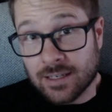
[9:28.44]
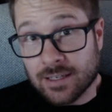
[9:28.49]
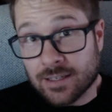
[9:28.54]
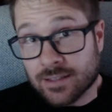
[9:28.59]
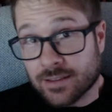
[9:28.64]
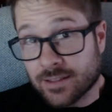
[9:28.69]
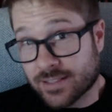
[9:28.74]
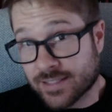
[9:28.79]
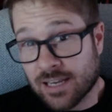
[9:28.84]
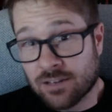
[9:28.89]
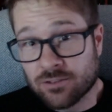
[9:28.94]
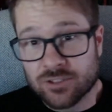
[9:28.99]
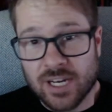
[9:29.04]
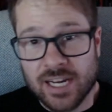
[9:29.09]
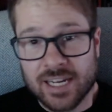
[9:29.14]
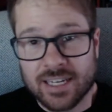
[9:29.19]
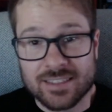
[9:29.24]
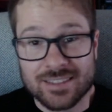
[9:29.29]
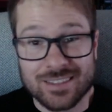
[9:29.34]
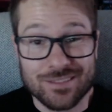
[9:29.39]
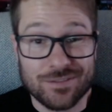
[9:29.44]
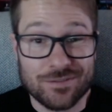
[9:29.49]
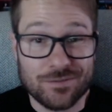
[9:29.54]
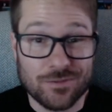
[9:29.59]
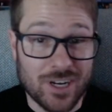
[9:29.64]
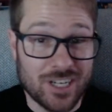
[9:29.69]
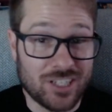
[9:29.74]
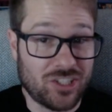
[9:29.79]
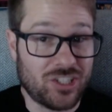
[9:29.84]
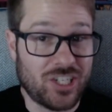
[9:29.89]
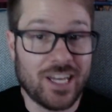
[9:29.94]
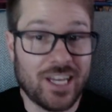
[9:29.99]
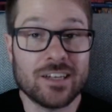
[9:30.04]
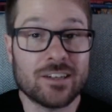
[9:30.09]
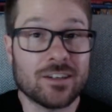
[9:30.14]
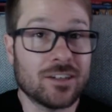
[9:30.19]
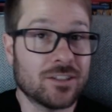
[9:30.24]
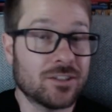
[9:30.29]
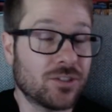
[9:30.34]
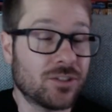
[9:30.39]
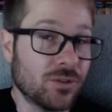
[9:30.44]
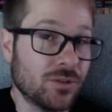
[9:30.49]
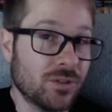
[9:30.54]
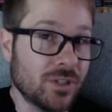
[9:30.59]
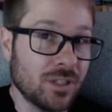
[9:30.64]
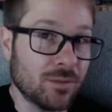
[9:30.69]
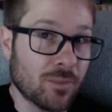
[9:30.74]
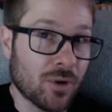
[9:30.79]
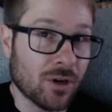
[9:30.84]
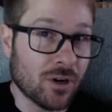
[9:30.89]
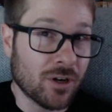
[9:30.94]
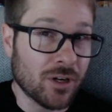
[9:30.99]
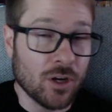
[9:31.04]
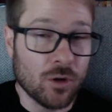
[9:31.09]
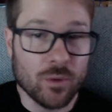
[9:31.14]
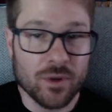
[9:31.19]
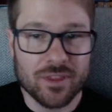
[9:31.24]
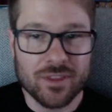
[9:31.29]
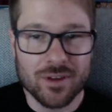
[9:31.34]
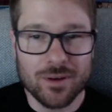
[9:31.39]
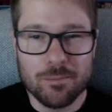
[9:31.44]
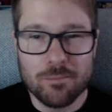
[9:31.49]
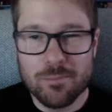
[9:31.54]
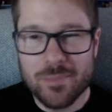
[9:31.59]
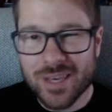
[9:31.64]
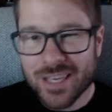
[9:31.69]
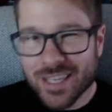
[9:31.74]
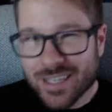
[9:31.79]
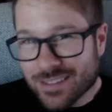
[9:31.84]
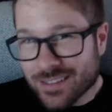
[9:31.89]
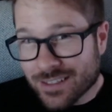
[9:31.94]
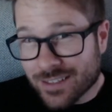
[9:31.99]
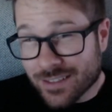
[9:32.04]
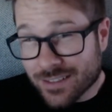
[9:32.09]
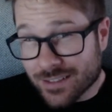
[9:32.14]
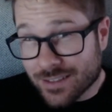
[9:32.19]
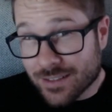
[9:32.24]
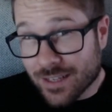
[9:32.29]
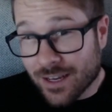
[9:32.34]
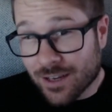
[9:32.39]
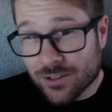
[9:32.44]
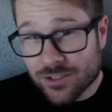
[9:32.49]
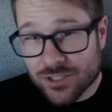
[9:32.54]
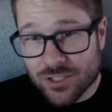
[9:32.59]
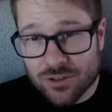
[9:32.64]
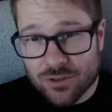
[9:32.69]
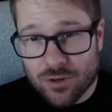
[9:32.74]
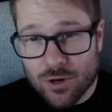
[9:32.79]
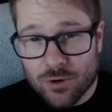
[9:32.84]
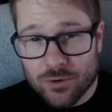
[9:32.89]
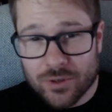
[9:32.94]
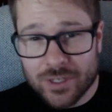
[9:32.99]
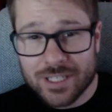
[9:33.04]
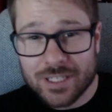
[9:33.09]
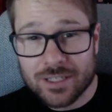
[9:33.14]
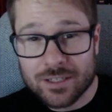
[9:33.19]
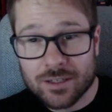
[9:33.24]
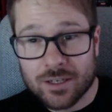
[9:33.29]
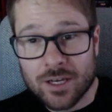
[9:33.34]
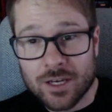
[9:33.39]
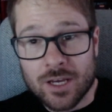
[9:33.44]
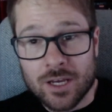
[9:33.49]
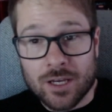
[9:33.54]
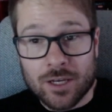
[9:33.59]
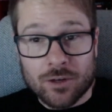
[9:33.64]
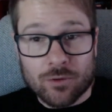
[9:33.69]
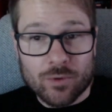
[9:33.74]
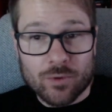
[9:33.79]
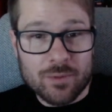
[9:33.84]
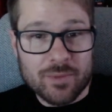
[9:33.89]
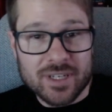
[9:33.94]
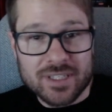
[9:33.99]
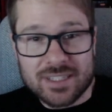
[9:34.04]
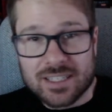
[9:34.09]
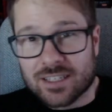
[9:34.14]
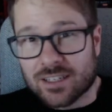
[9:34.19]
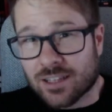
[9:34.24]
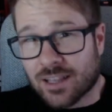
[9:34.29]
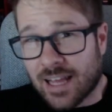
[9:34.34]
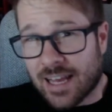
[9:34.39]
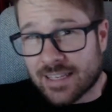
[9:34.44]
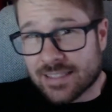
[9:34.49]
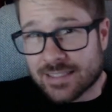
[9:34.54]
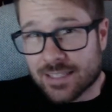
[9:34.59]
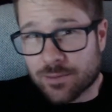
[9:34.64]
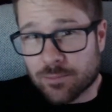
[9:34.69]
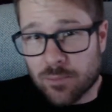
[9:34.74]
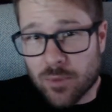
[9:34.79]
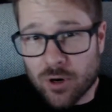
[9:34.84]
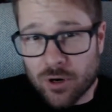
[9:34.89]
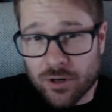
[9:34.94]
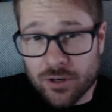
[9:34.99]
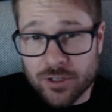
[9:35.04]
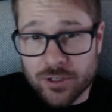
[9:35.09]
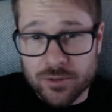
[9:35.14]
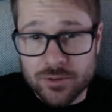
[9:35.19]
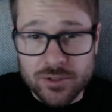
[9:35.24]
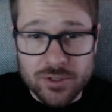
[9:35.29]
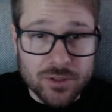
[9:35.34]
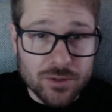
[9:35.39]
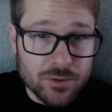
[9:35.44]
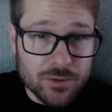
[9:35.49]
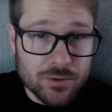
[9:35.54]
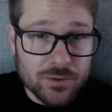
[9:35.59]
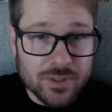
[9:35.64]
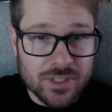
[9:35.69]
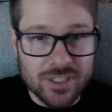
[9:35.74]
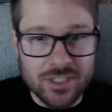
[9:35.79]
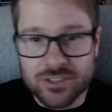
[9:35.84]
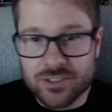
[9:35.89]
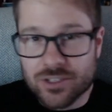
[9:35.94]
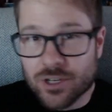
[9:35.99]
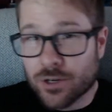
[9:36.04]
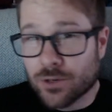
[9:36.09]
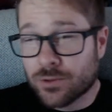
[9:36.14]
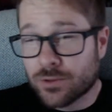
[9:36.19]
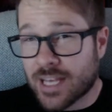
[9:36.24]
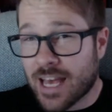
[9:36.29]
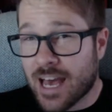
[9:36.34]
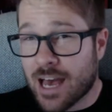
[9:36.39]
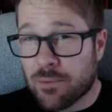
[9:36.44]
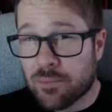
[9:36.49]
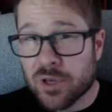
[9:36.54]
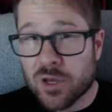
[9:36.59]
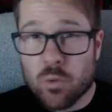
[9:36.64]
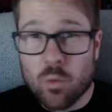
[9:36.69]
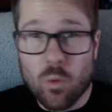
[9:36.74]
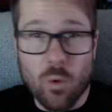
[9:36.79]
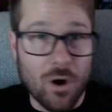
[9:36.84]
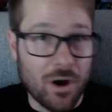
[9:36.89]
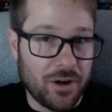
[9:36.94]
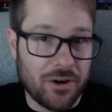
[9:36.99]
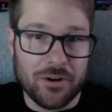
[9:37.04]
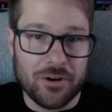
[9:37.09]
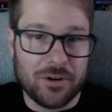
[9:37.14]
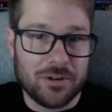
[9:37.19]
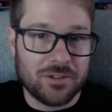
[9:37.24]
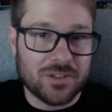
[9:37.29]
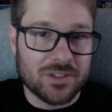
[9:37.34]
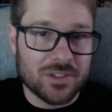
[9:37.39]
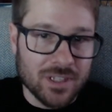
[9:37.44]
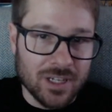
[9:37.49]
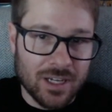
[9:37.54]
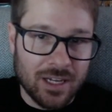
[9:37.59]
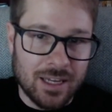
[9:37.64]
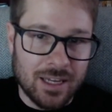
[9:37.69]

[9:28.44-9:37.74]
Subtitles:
The soundtrack is a fresh take on 2D Mario with a mix of nostalgia thrown in, remixing classic Mario tunes into toe-tapping wonders.